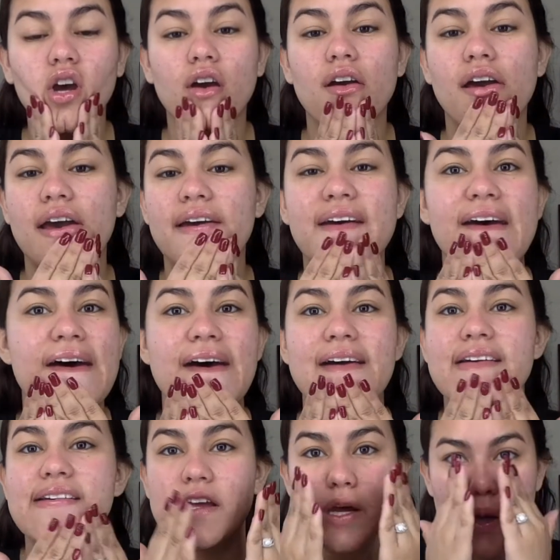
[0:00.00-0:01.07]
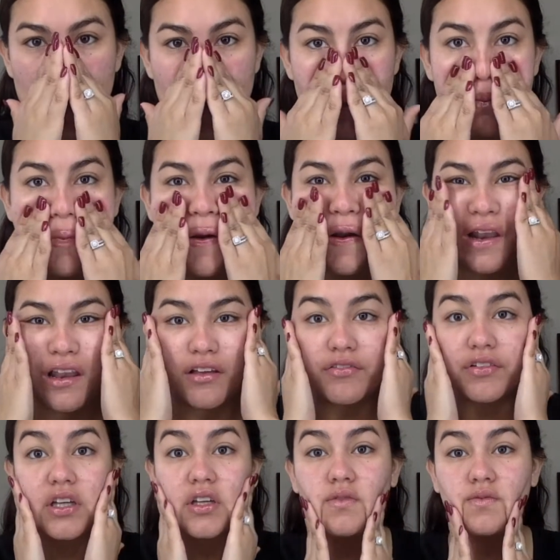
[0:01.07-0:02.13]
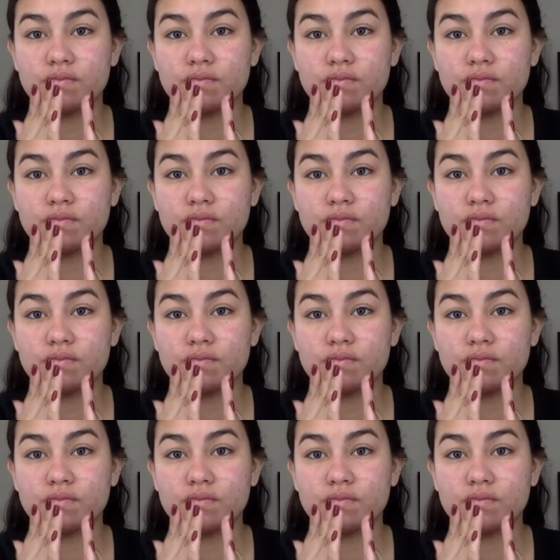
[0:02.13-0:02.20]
and I am loving it.